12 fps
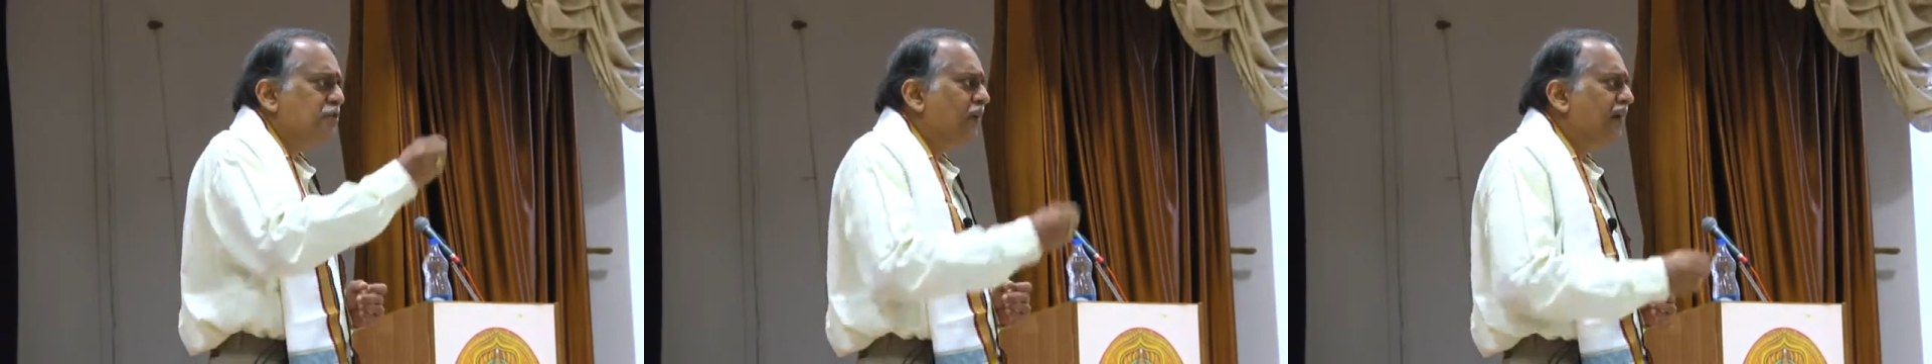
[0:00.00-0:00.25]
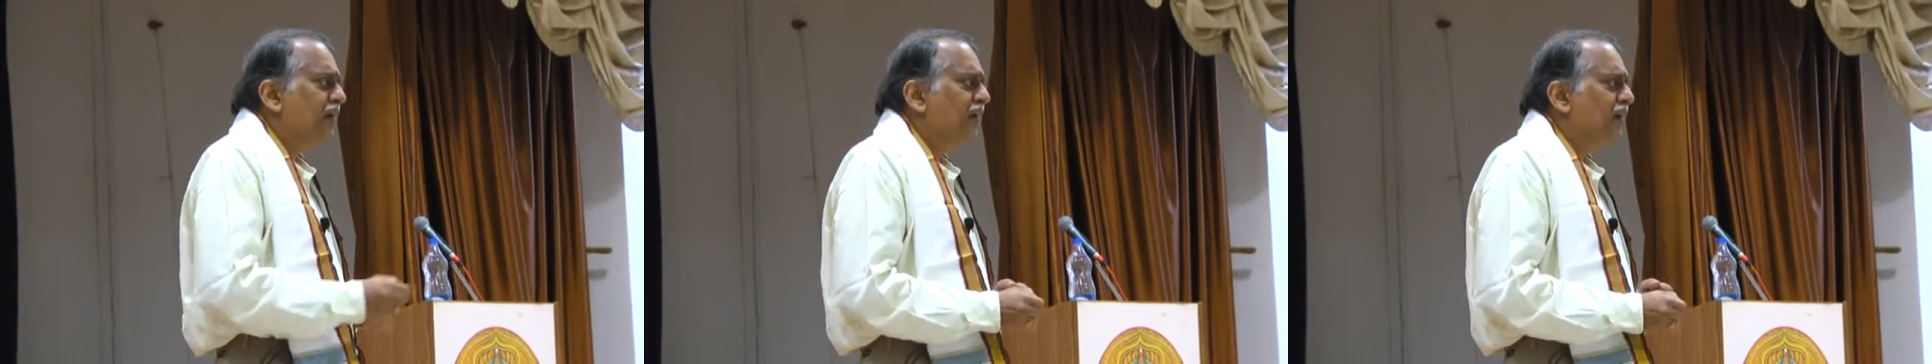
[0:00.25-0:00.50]

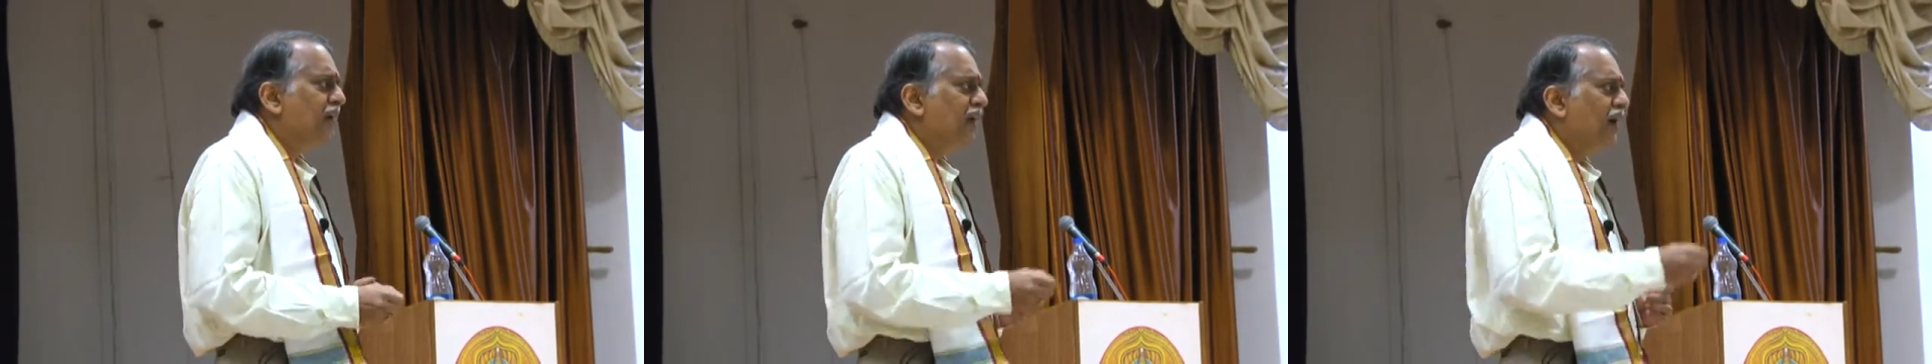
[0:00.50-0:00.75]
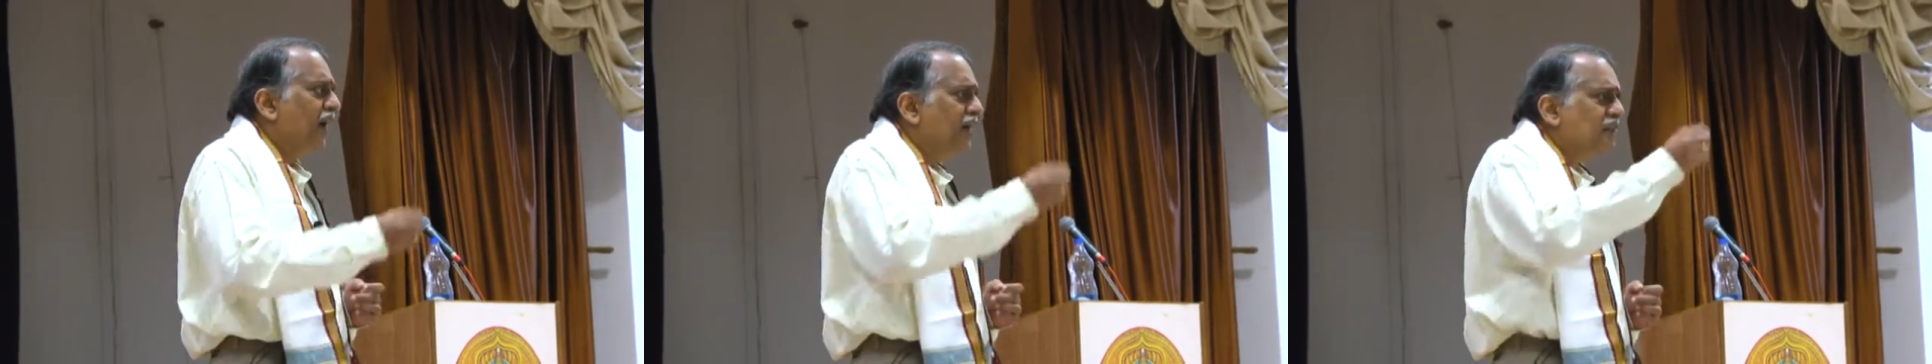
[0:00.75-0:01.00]
mind
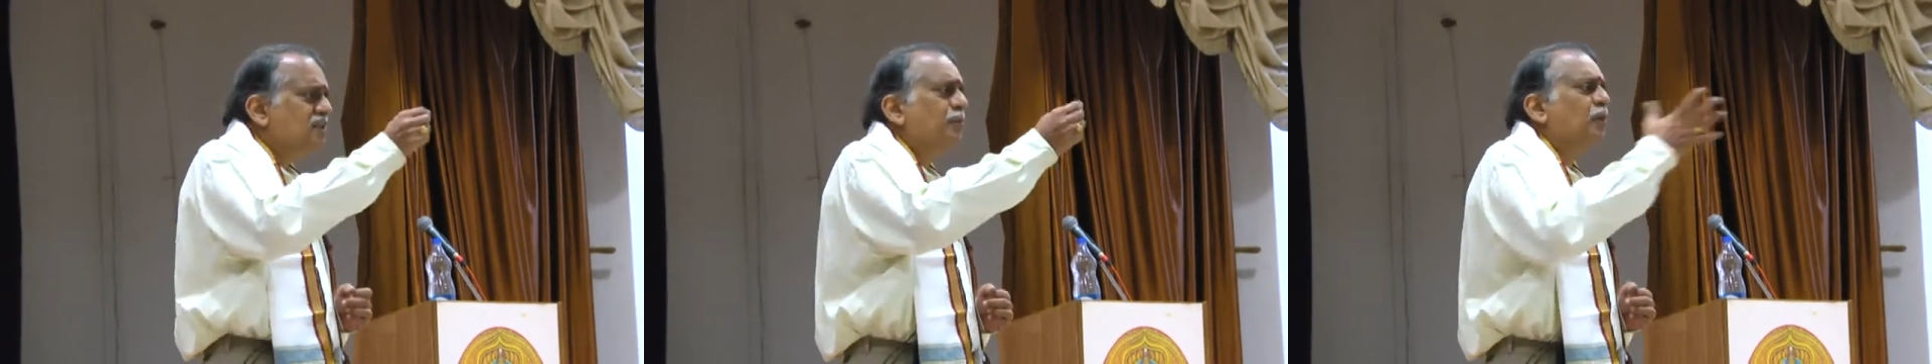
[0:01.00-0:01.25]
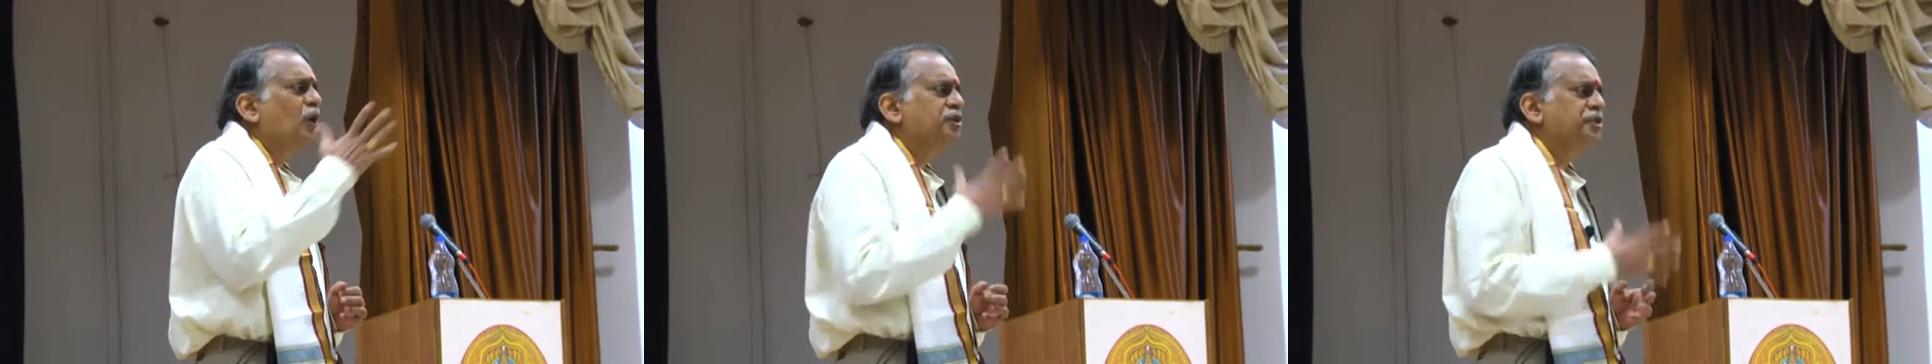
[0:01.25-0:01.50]
and the
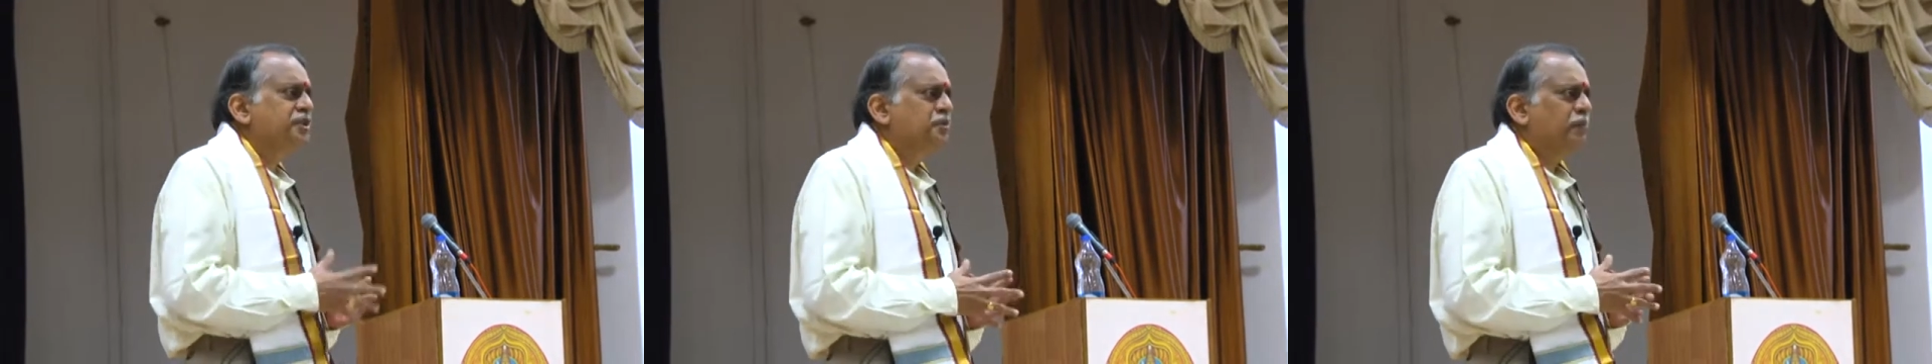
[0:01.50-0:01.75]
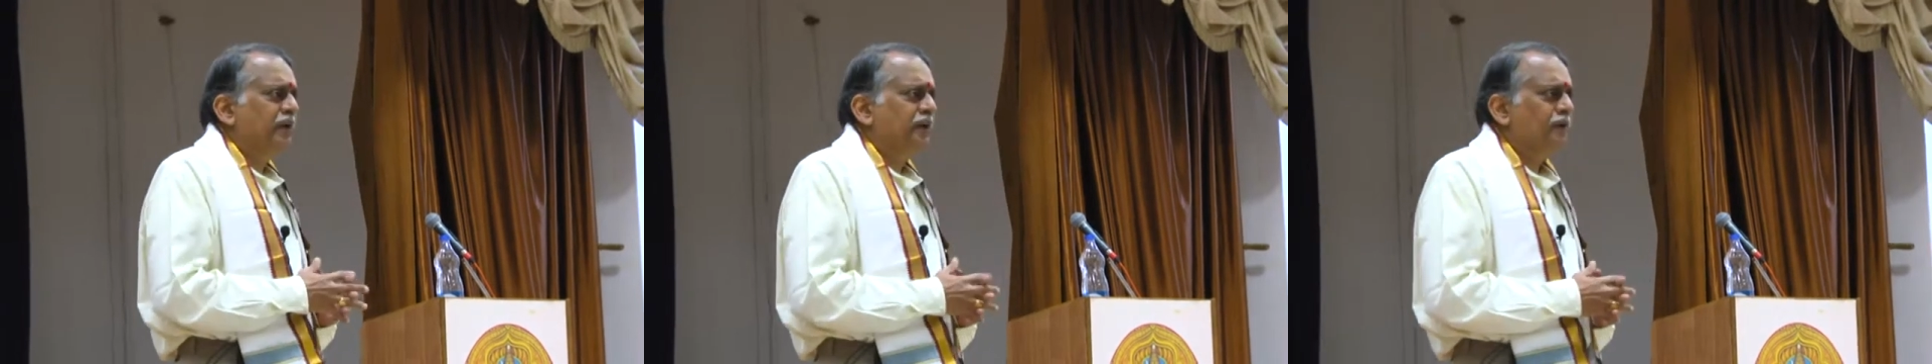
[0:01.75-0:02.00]
subconscious
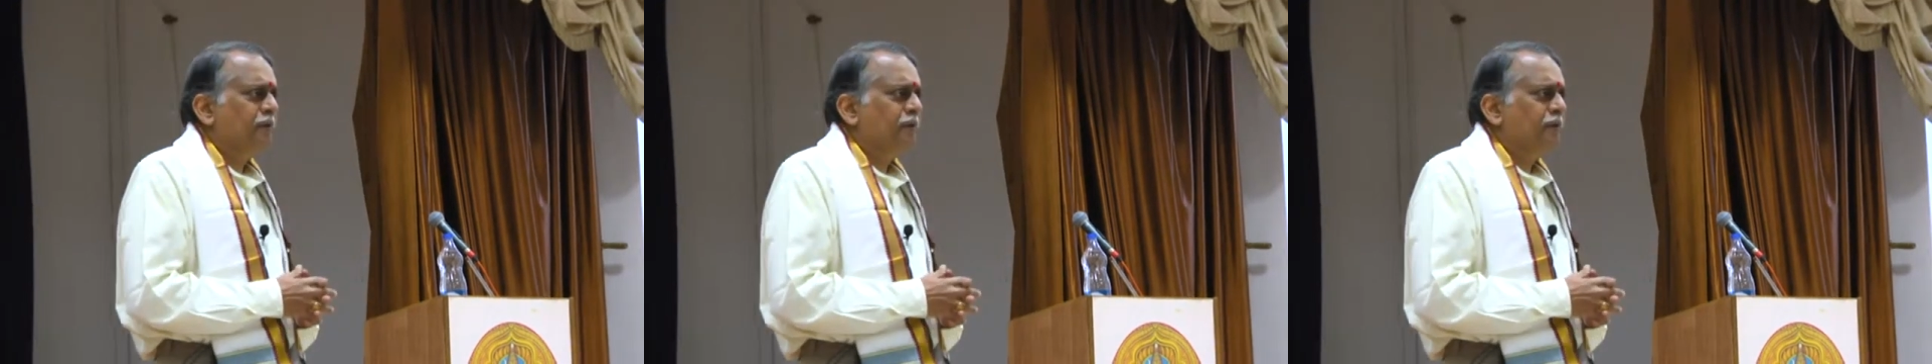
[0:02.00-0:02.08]
mind.